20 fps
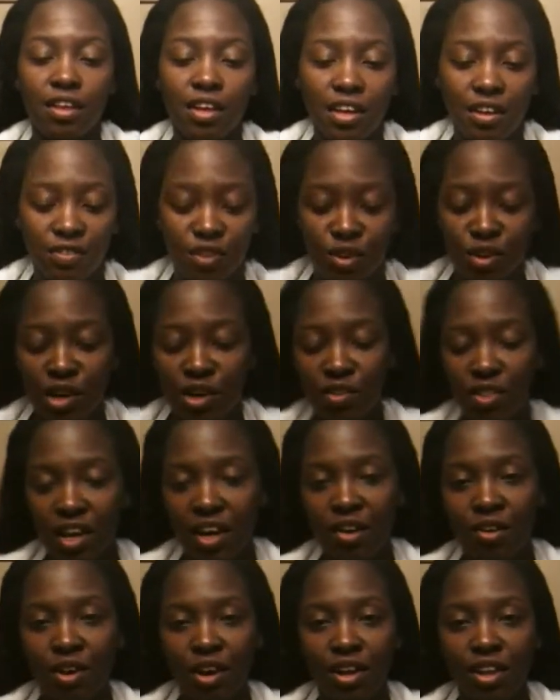If you hear
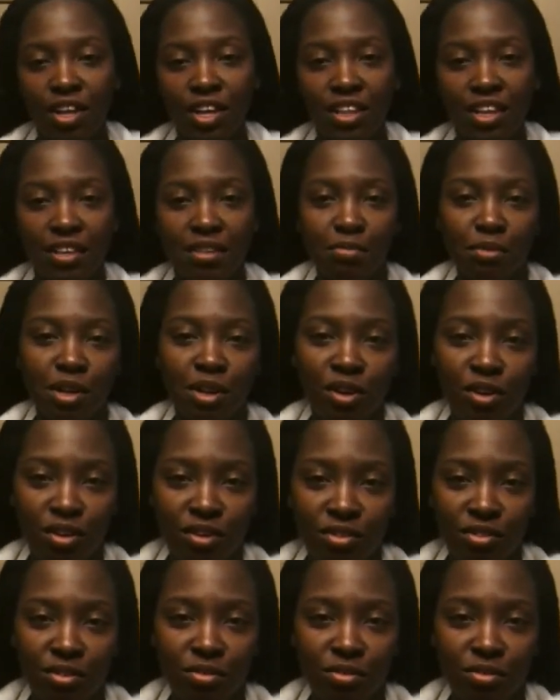that growling, that's my dog.